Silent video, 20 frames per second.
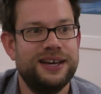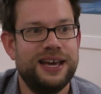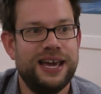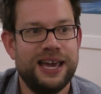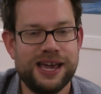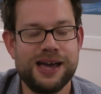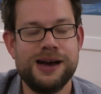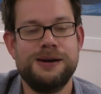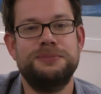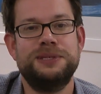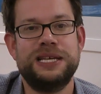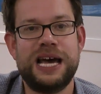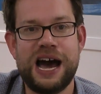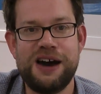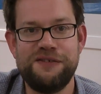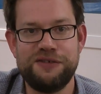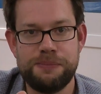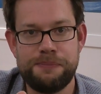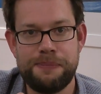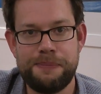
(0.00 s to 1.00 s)
It comes
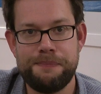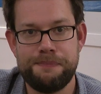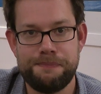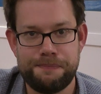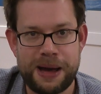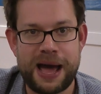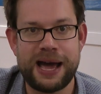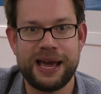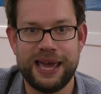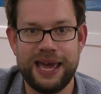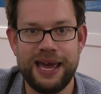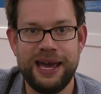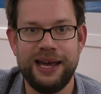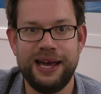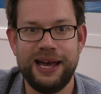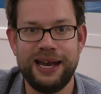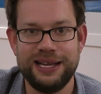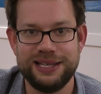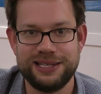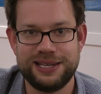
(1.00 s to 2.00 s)
out of a packet
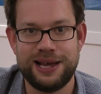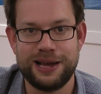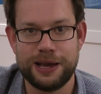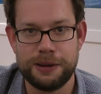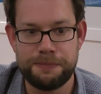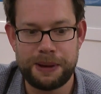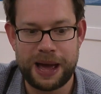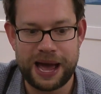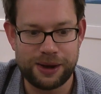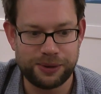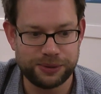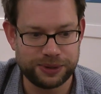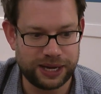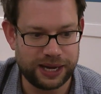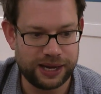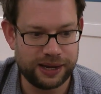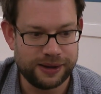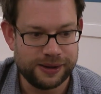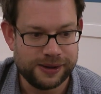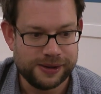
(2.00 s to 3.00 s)
and it's like a
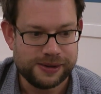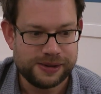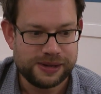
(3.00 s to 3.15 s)
powder.